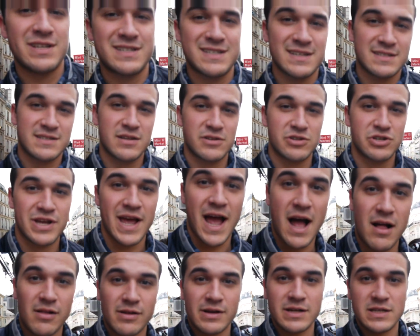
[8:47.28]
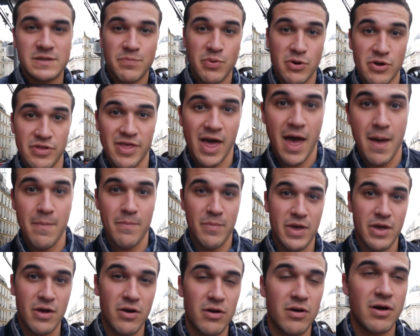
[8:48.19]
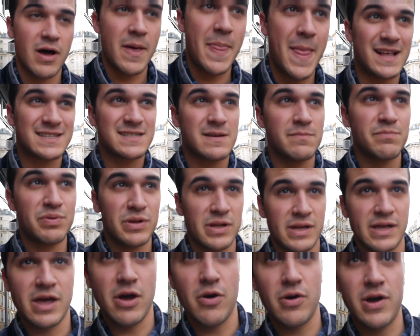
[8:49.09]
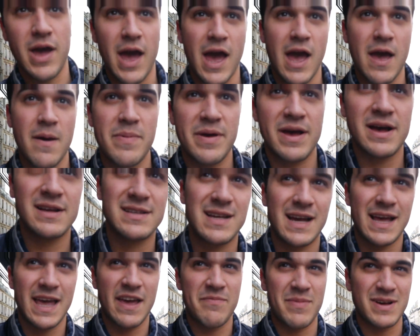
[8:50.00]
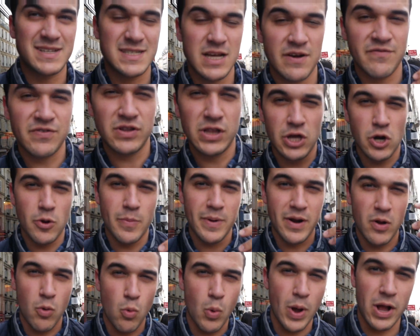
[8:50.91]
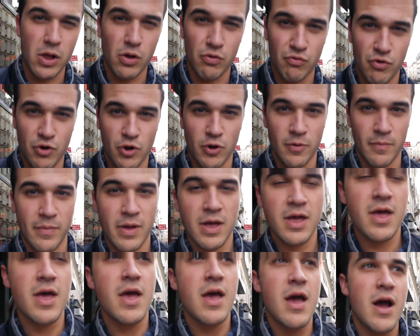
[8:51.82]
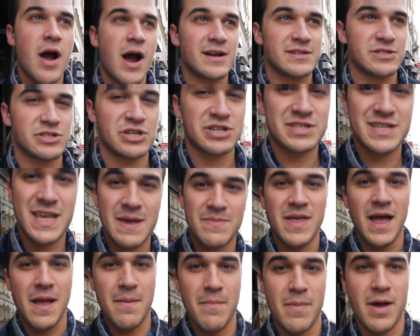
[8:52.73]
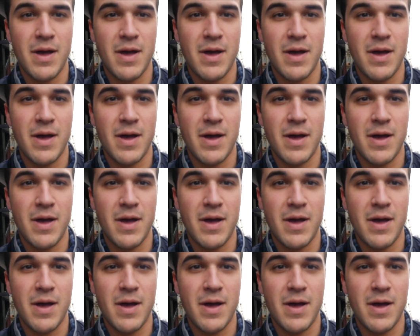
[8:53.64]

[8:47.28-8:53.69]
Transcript: to 600 calories per that meal, and that's completely okay because I gave myself a little bit of wiggle room. All right, so just keep that in